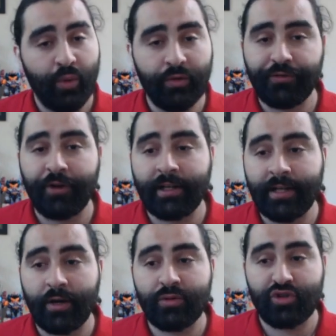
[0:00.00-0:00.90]
We will
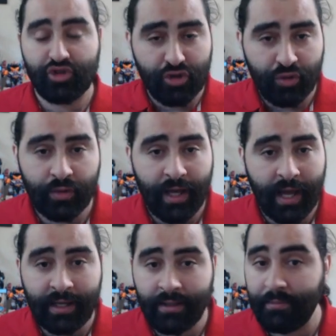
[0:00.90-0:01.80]
find out soon,
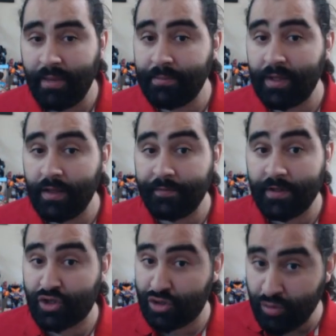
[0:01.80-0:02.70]
and maybe
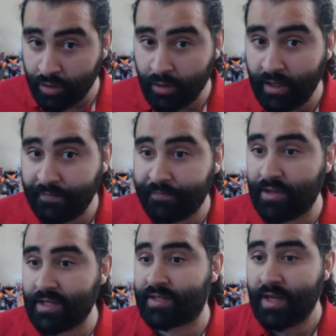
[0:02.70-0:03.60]
even sooner, if
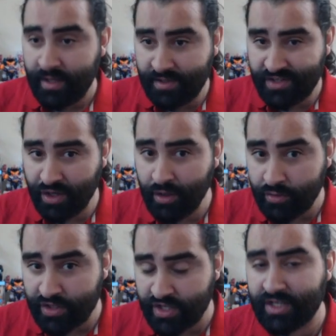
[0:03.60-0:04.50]
this
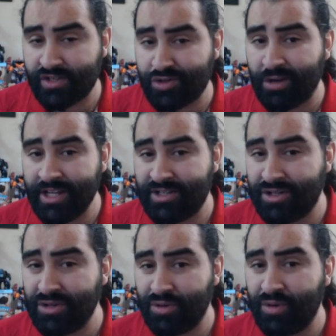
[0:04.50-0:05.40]

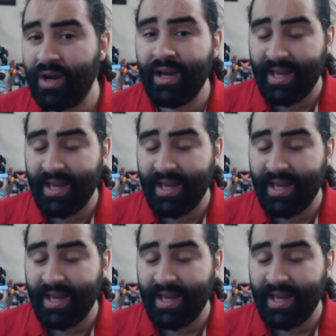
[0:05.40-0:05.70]
06/22